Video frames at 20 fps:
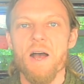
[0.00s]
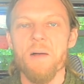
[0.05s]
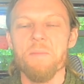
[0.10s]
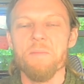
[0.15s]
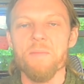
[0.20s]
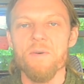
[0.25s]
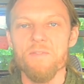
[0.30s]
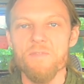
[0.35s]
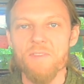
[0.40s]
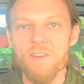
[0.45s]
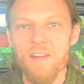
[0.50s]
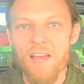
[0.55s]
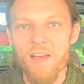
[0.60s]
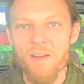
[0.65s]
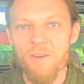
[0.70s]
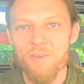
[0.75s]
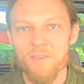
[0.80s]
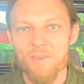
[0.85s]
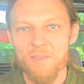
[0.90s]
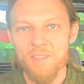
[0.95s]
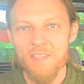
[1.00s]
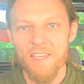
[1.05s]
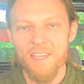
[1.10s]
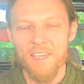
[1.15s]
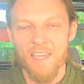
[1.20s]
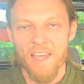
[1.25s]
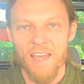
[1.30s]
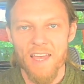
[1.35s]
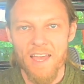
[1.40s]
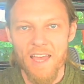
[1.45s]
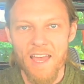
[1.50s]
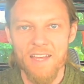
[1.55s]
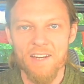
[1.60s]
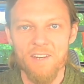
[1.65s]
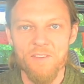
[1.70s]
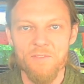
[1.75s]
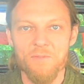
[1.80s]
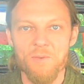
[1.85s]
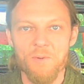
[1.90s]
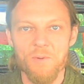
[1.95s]
But for now, you take care and
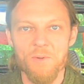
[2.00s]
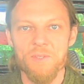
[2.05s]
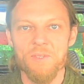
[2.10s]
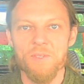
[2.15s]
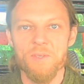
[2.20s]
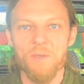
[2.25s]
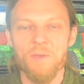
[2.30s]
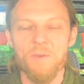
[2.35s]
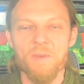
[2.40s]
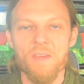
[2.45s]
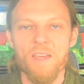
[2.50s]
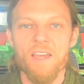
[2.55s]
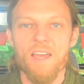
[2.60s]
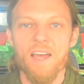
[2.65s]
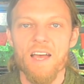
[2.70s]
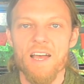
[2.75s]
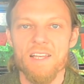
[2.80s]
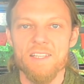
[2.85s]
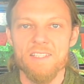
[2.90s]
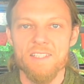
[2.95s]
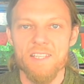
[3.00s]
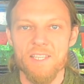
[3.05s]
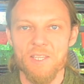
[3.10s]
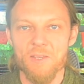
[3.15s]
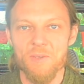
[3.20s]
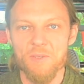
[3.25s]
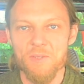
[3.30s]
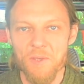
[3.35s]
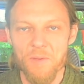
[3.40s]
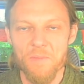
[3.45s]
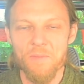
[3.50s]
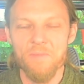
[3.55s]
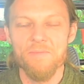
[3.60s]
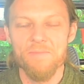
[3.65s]
look forward to seeing you soon.